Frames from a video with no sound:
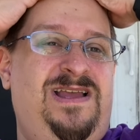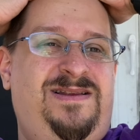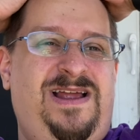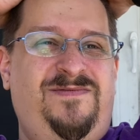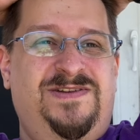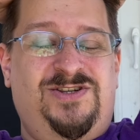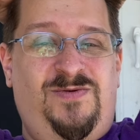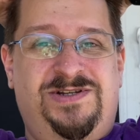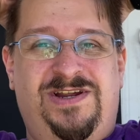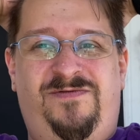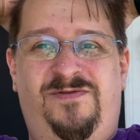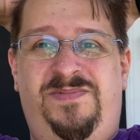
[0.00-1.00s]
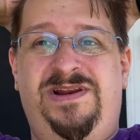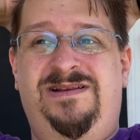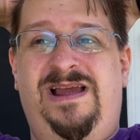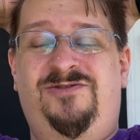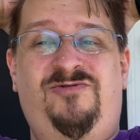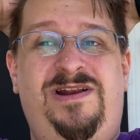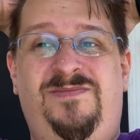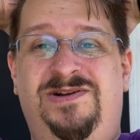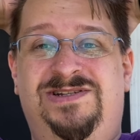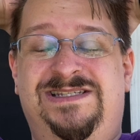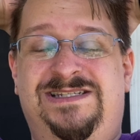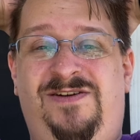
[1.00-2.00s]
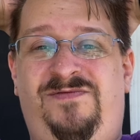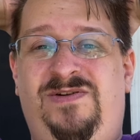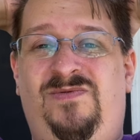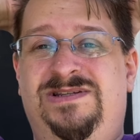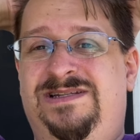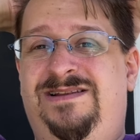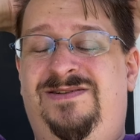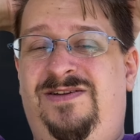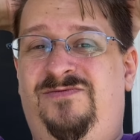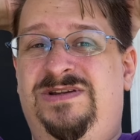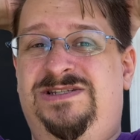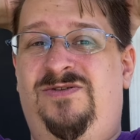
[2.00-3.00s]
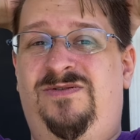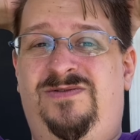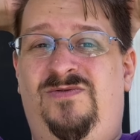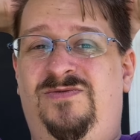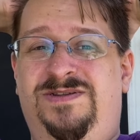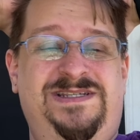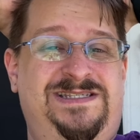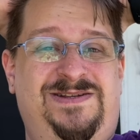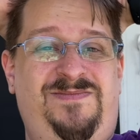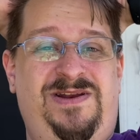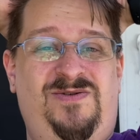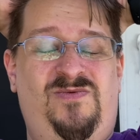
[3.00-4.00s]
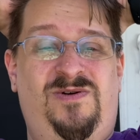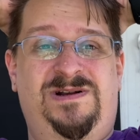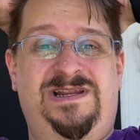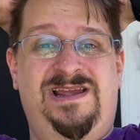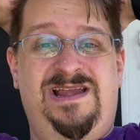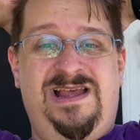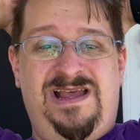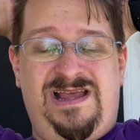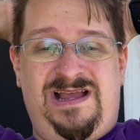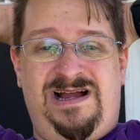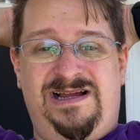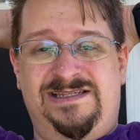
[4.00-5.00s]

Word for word: Not even so much effort, but it, I tried a bunch of stuff, and it wasn't until I restarted the whole system that it worked. Uh,